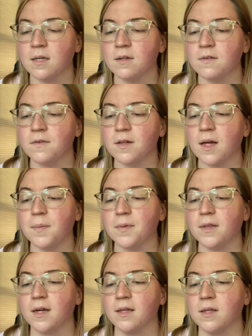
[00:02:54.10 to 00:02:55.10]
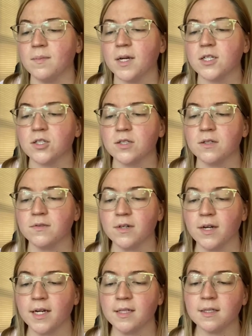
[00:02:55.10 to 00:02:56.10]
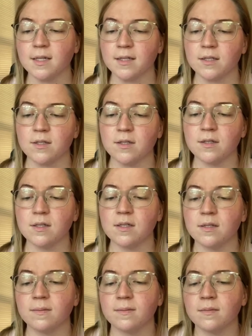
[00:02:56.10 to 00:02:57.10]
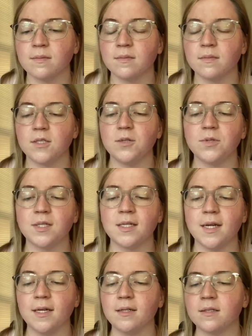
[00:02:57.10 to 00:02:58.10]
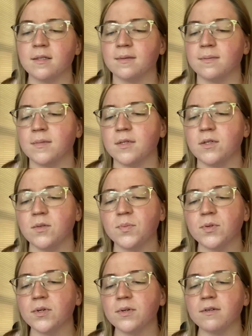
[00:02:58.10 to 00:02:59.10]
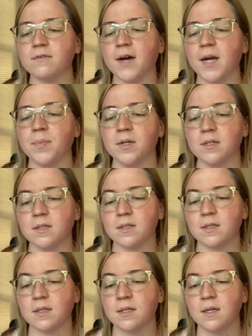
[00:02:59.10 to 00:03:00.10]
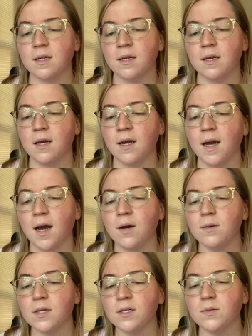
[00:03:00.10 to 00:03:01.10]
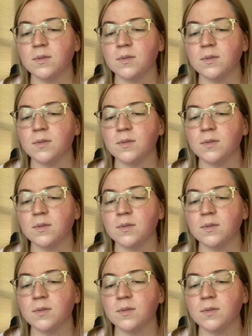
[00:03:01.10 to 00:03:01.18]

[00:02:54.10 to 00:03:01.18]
Fill up then the measure of your ancestors. You snakes, you brood of vipers, how can you